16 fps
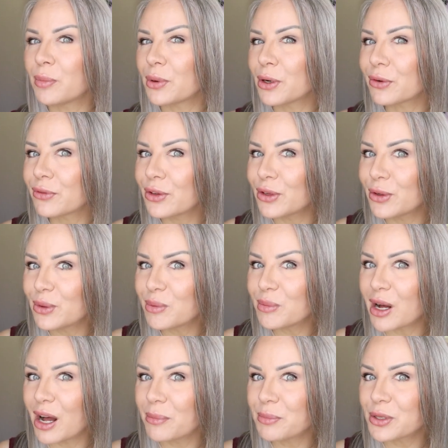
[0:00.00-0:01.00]
perfume
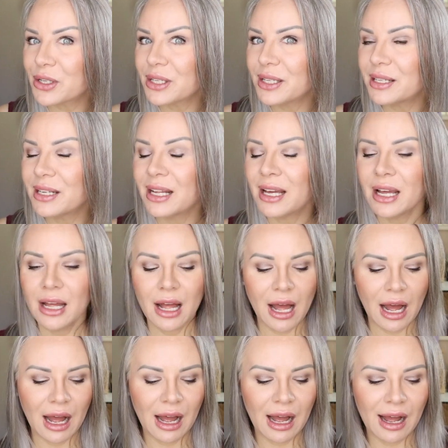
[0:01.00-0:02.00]
option
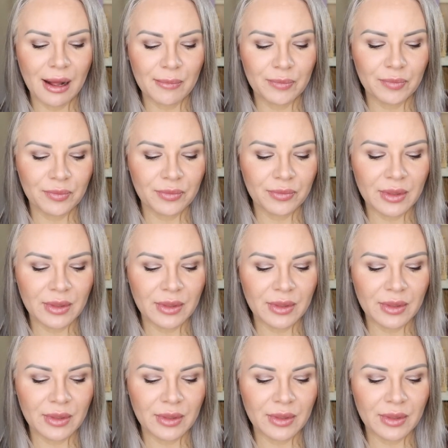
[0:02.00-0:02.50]
um,